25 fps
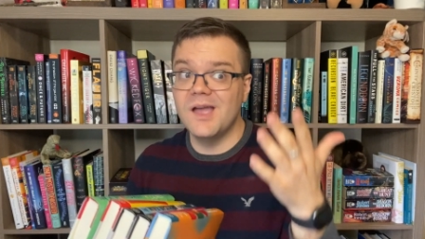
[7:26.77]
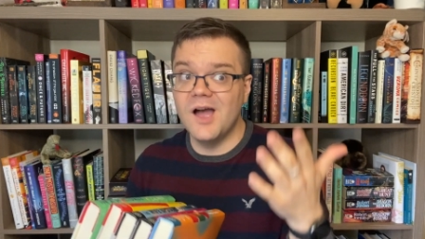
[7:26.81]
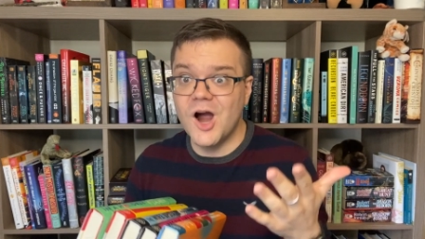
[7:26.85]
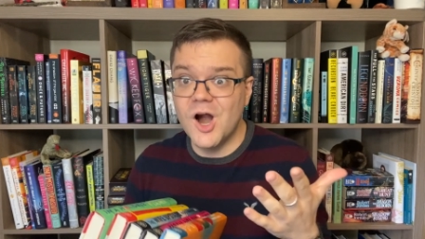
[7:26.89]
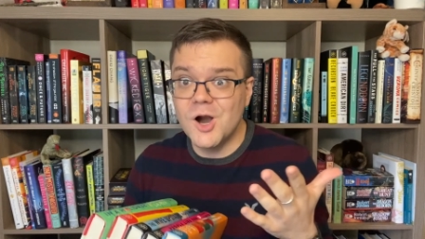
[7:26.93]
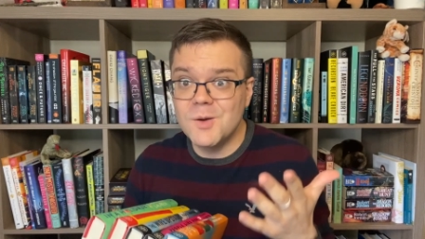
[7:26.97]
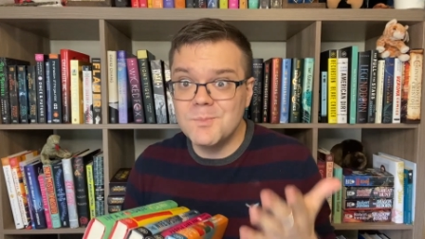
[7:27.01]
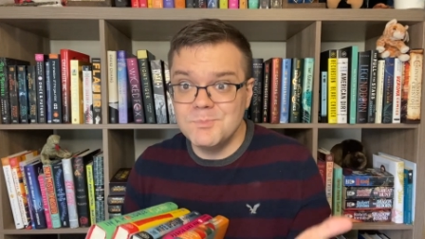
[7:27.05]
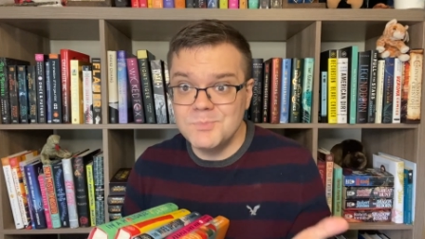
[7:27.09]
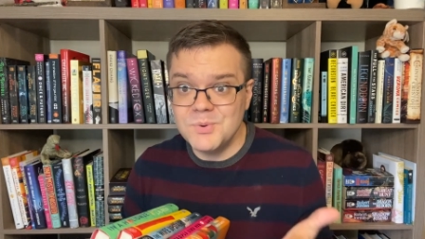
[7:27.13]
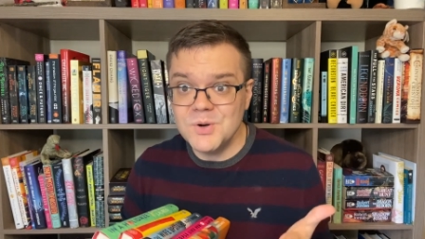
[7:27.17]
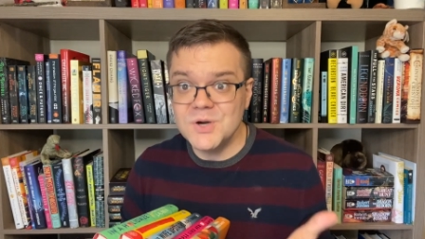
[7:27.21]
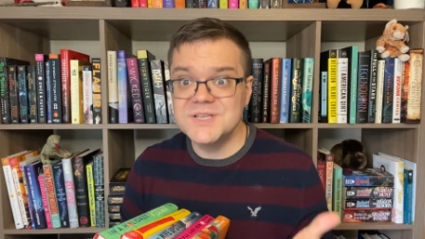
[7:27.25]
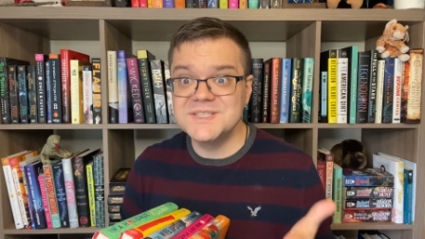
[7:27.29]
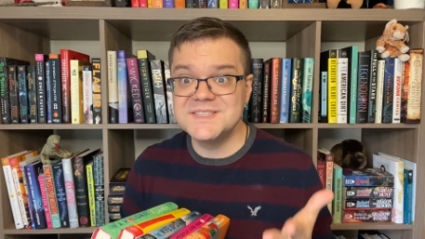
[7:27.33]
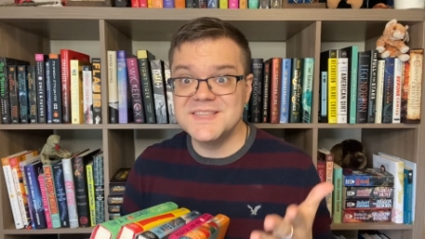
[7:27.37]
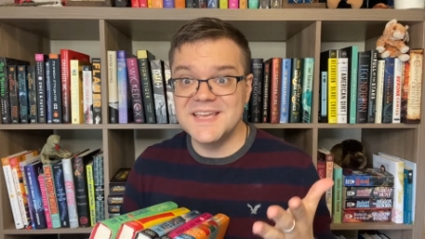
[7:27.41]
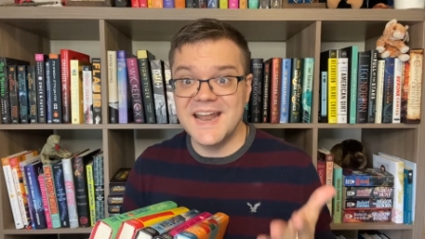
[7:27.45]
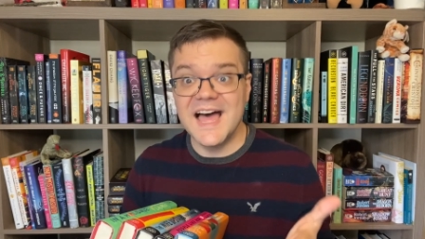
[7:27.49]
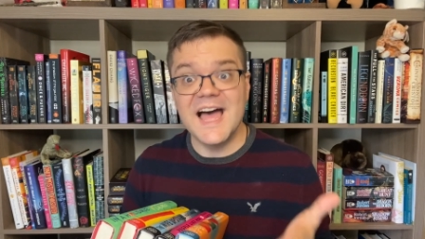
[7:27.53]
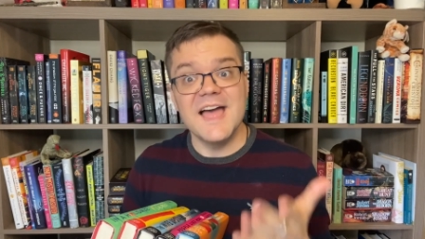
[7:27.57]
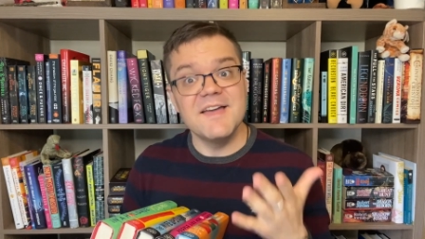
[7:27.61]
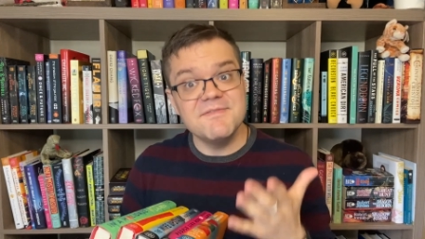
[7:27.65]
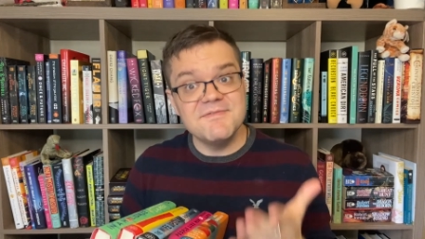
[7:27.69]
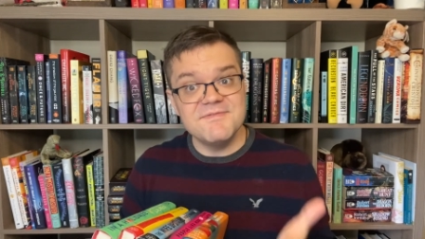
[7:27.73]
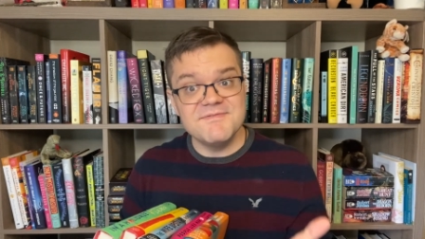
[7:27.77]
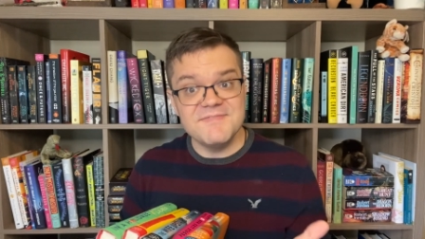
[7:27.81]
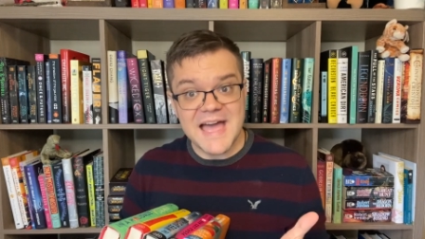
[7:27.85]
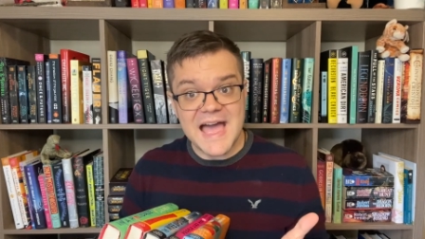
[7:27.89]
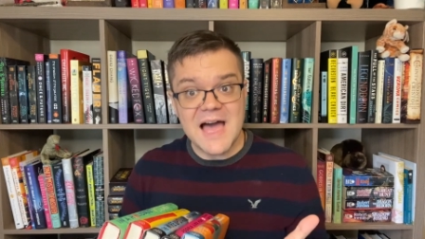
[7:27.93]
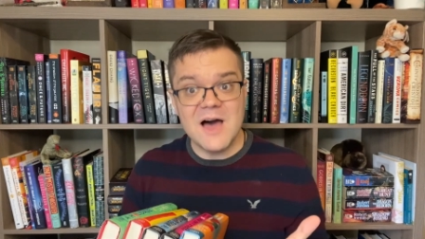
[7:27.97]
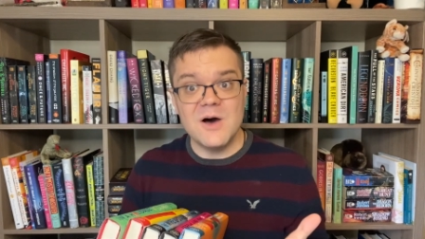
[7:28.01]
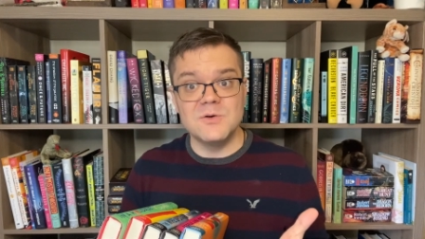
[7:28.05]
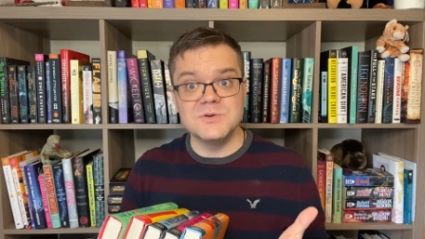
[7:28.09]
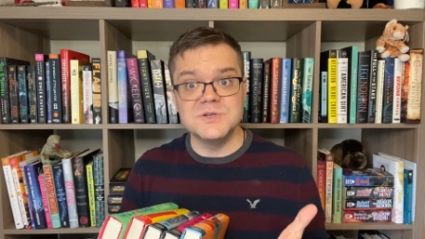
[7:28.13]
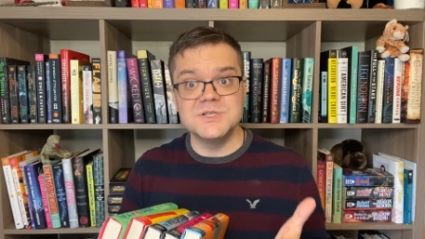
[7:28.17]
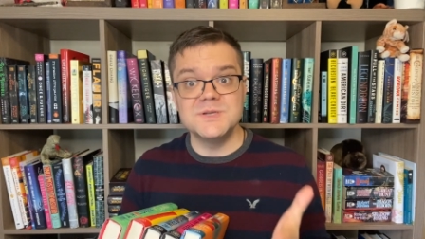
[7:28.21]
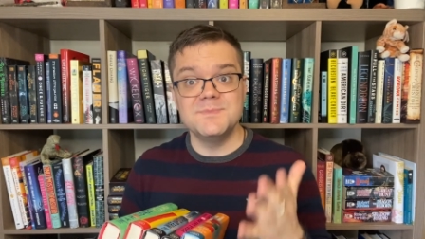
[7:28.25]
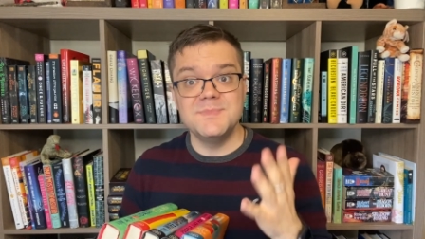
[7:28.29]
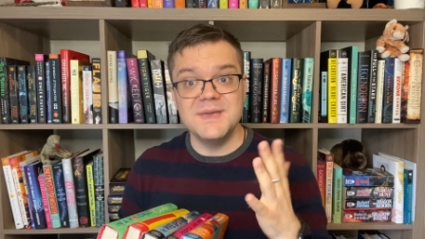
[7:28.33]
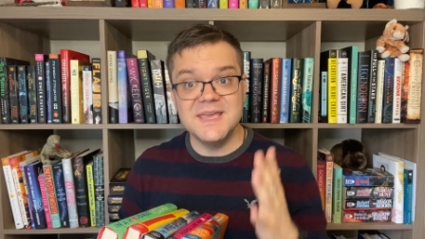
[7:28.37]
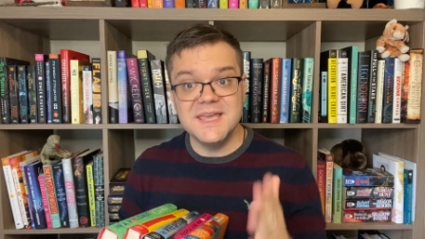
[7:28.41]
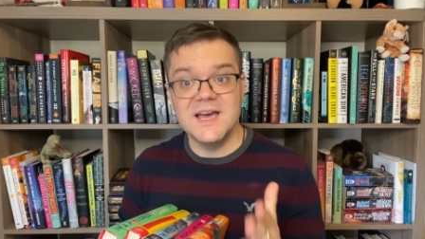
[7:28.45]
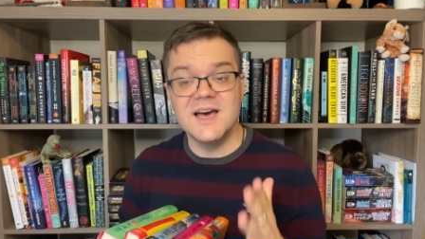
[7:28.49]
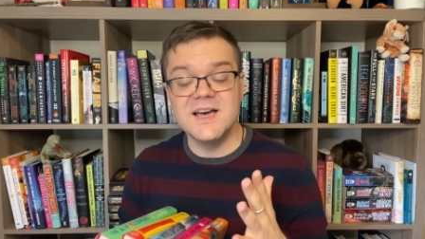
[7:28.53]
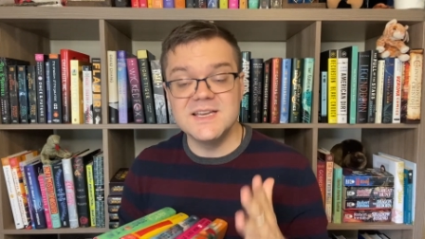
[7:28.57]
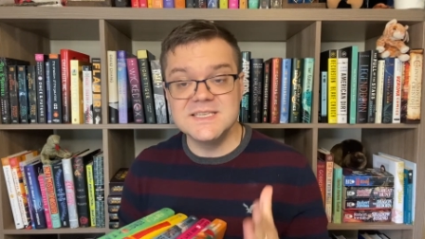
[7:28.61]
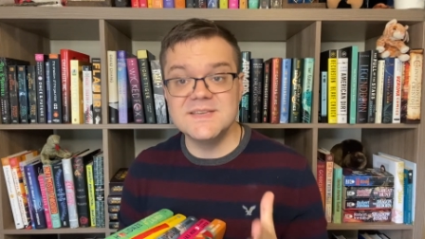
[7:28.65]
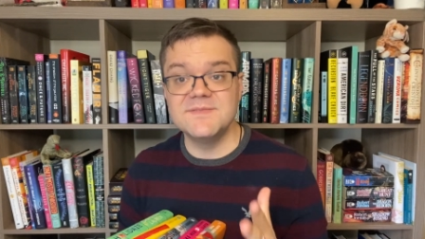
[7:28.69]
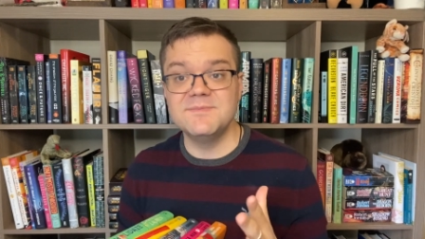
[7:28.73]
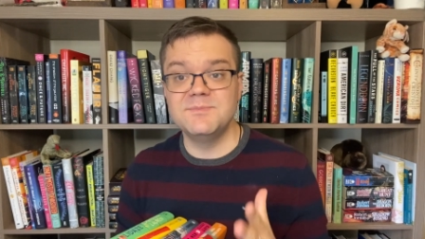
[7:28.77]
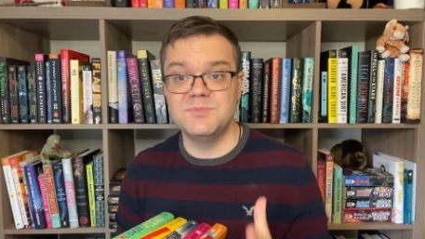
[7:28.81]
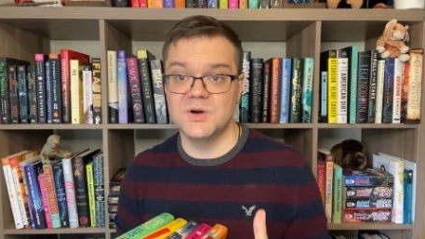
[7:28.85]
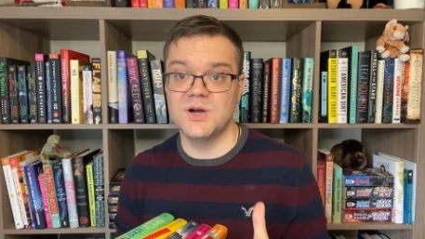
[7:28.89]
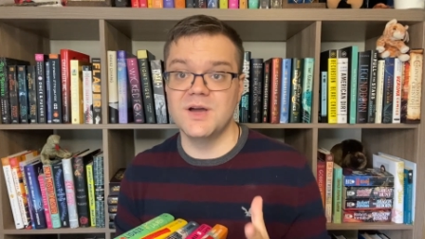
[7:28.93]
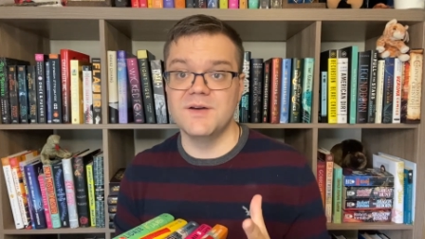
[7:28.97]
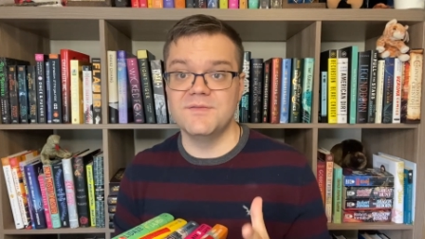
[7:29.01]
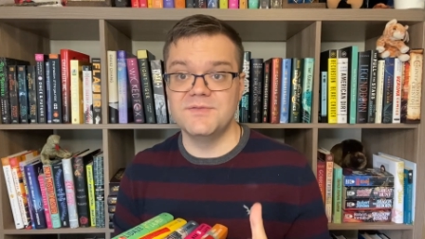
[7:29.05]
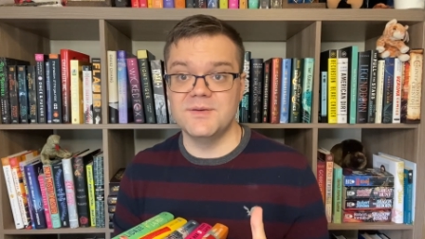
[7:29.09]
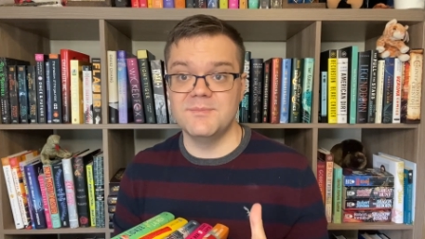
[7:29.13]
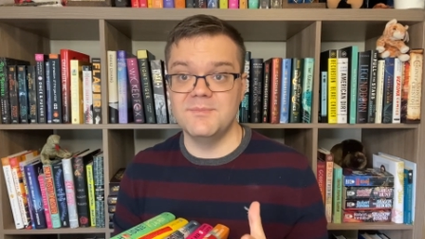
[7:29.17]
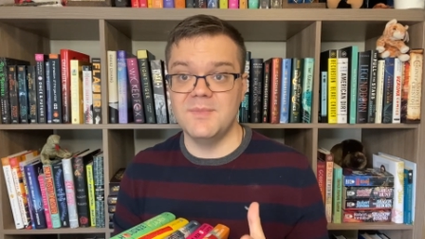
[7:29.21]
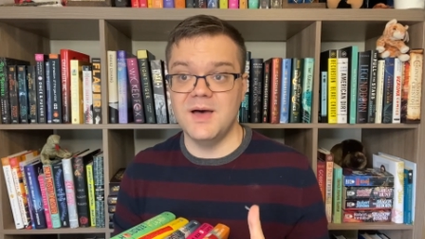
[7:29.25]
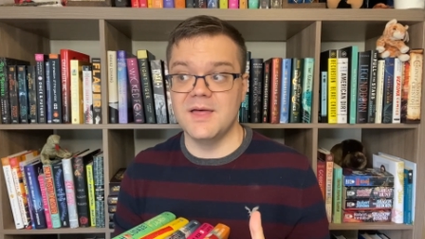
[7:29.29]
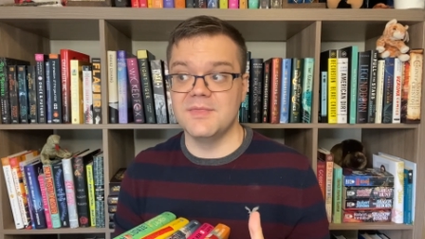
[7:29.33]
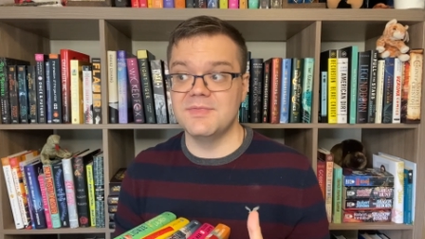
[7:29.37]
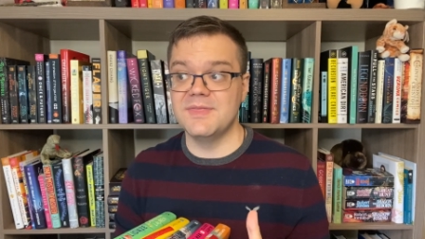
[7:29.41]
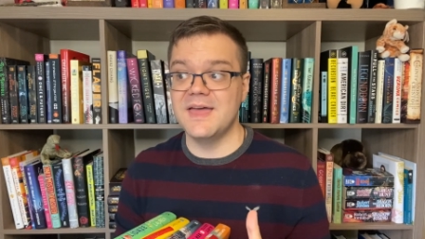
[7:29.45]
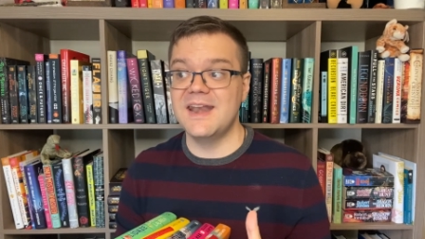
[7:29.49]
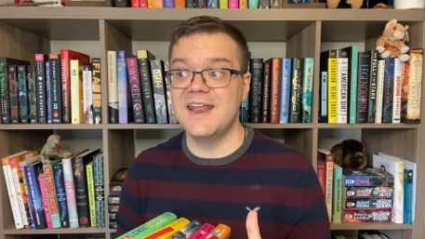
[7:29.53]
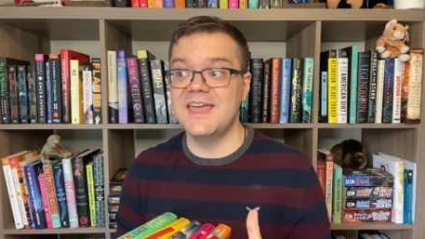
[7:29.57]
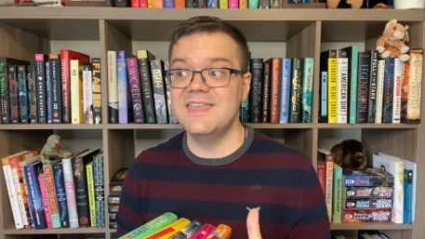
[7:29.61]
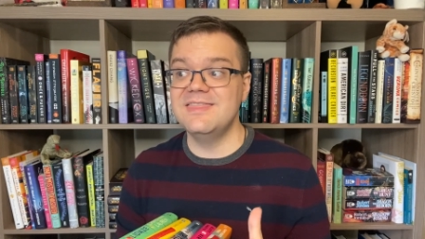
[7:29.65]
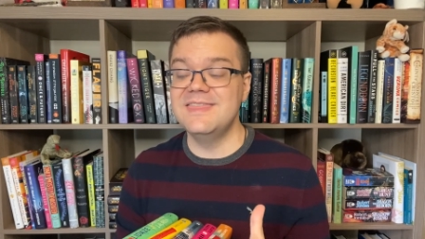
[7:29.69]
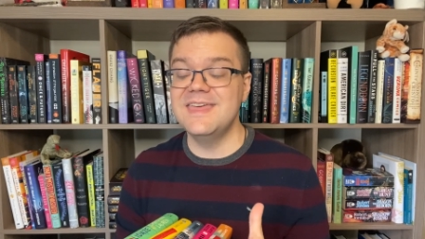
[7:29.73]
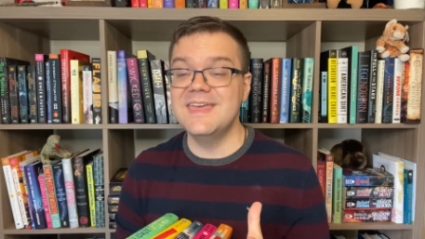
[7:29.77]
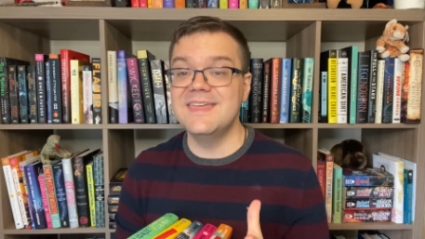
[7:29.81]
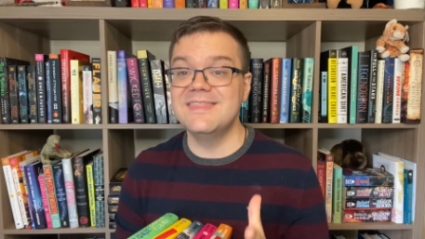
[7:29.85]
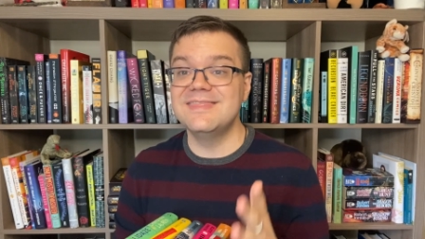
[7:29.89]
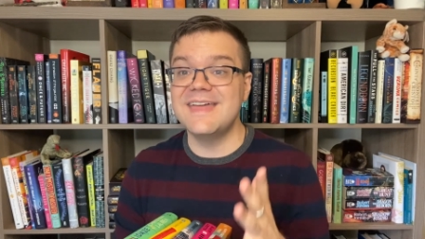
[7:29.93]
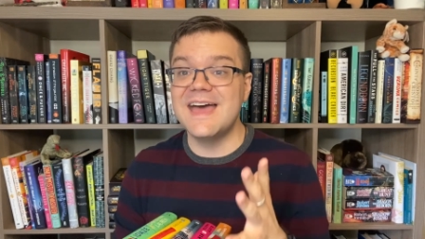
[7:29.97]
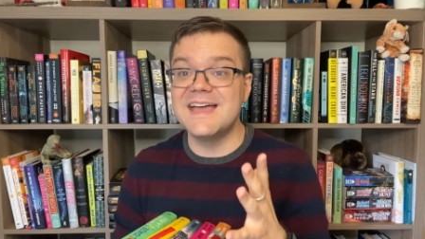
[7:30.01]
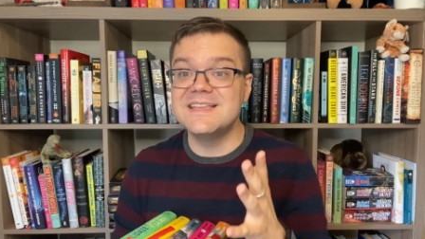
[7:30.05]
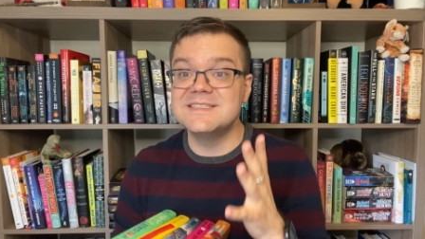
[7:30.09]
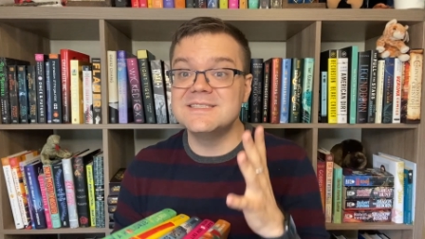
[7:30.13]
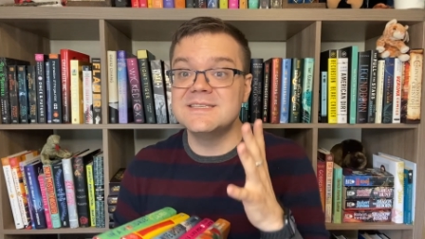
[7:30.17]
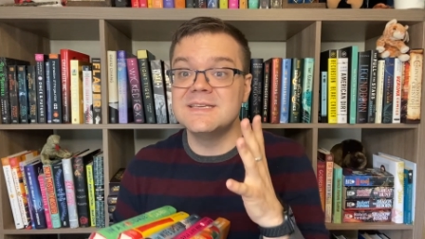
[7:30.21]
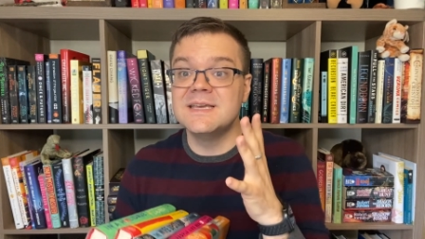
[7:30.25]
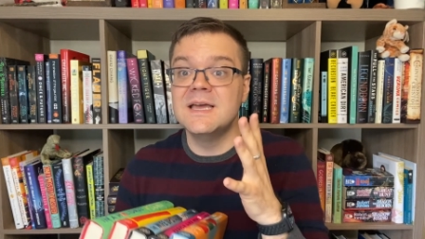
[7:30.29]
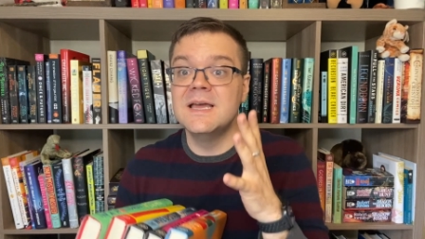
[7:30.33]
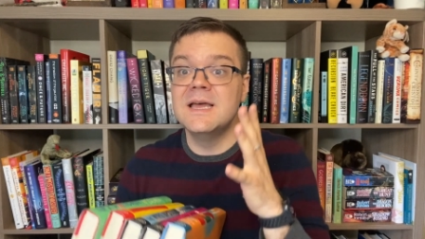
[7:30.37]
are books that I found because of Book of the Month. And I think that's